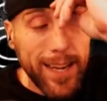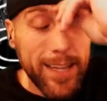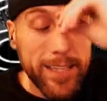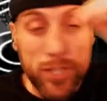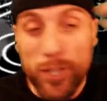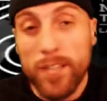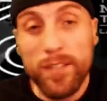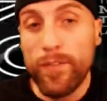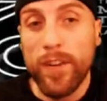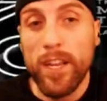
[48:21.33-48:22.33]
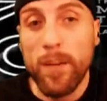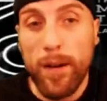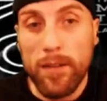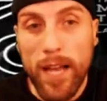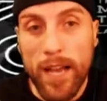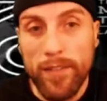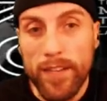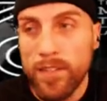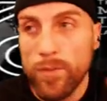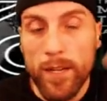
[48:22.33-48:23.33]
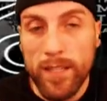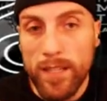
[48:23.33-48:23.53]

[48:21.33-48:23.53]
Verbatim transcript: he just tries to forget about life and he doesn't want to deal